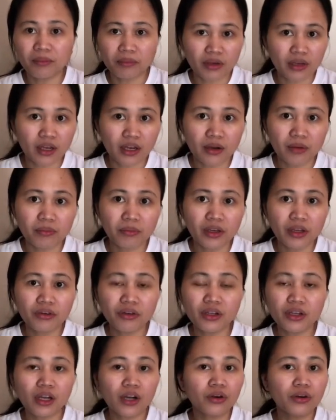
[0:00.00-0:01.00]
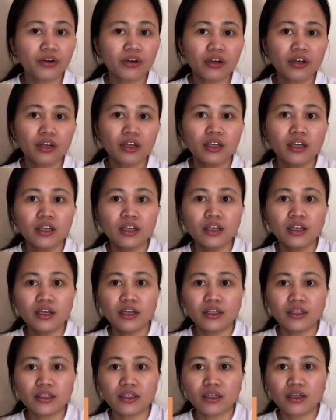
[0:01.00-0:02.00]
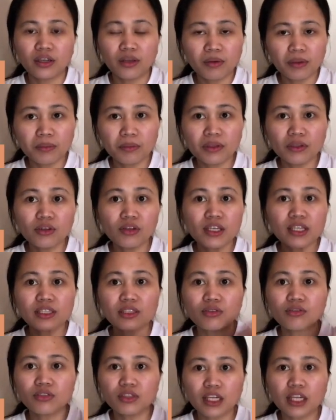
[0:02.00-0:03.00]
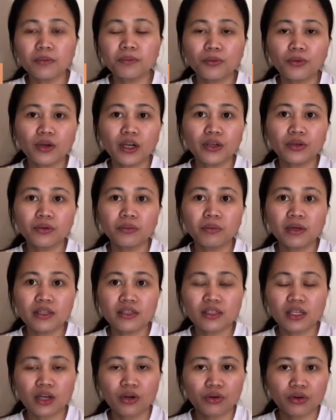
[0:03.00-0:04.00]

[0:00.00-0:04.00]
America or in the Middle East, kung saan po kayong bansa, or